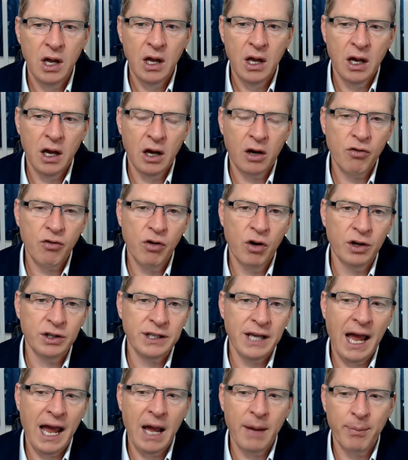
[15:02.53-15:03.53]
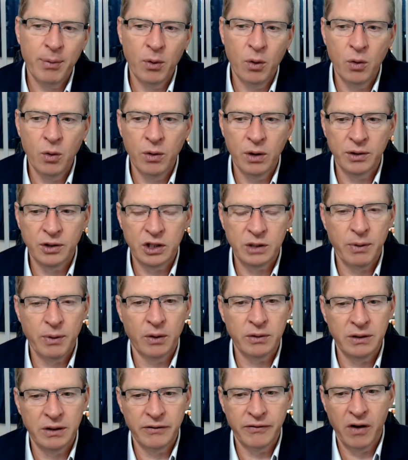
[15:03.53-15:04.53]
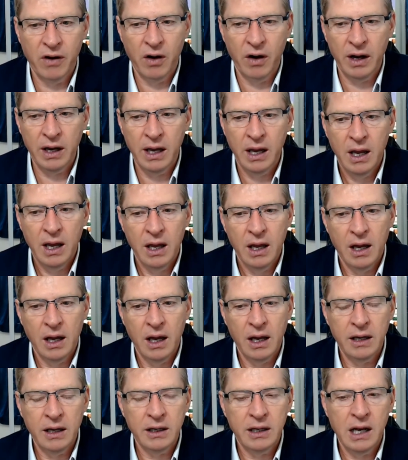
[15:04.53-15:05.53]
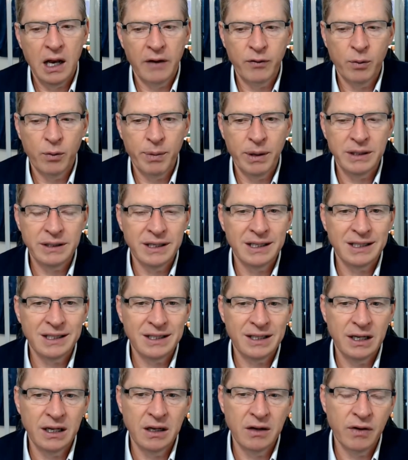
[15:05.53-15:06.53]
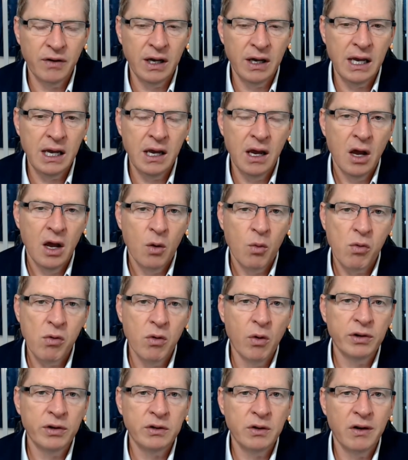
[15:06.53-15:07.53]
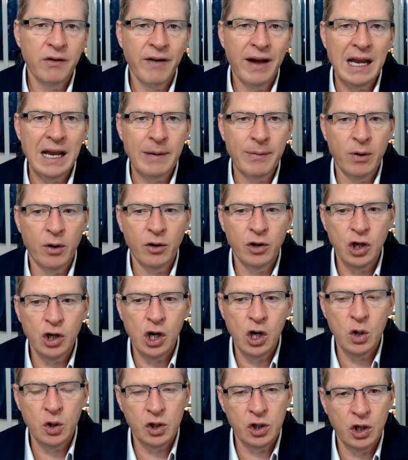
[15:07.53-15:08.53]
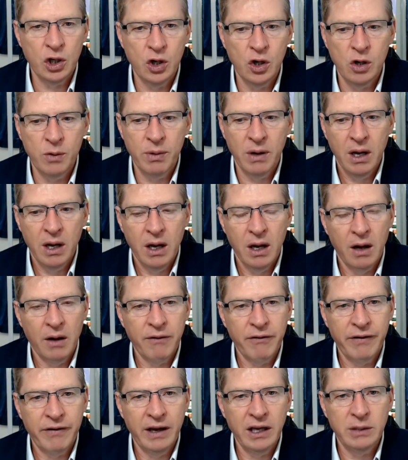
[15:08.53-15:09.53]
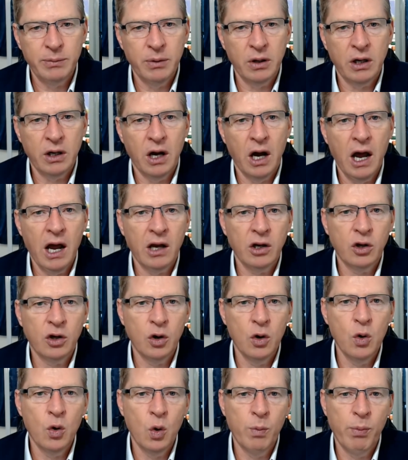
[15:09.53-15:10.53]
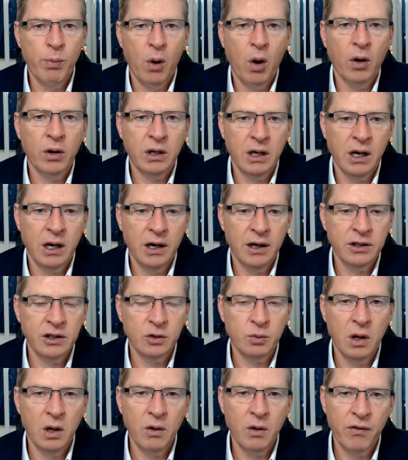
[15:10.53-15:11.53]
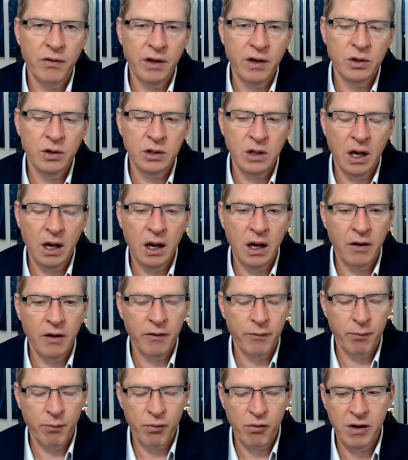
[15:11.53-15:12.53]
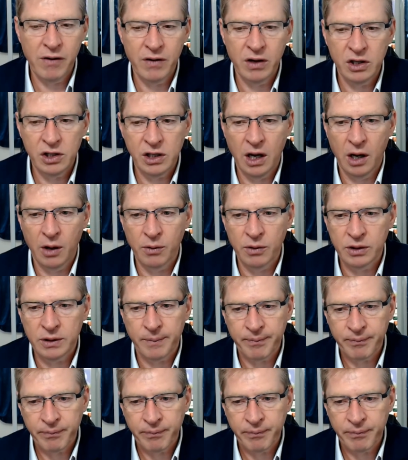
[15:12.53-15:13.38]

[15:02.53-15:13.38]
across Apple and Spotify and Love Your Business TV. We're also available on YouTube and Facebook and Google Podcasts as well for those previous shows.